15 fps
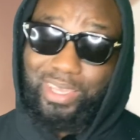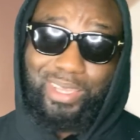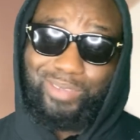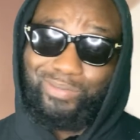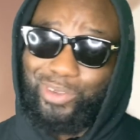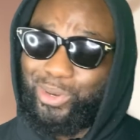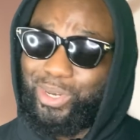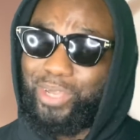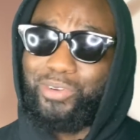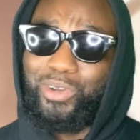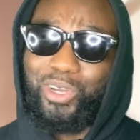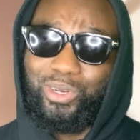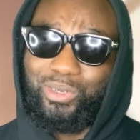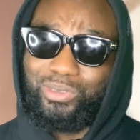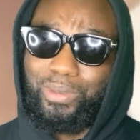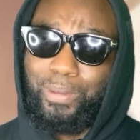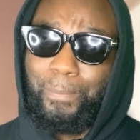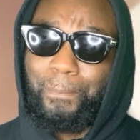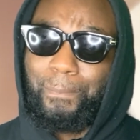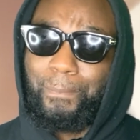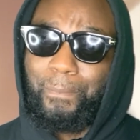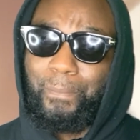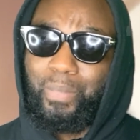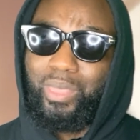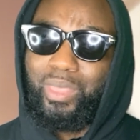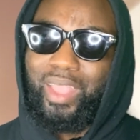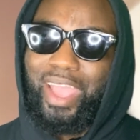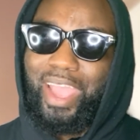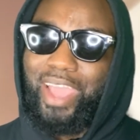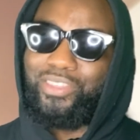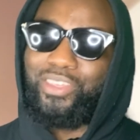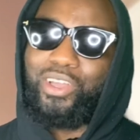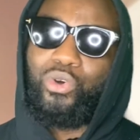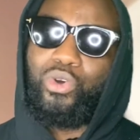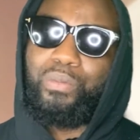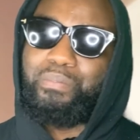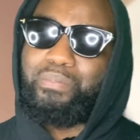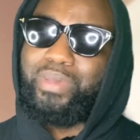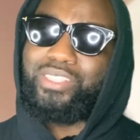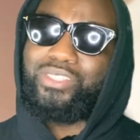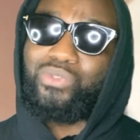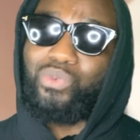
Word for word: Very difficult. I had to go with Miss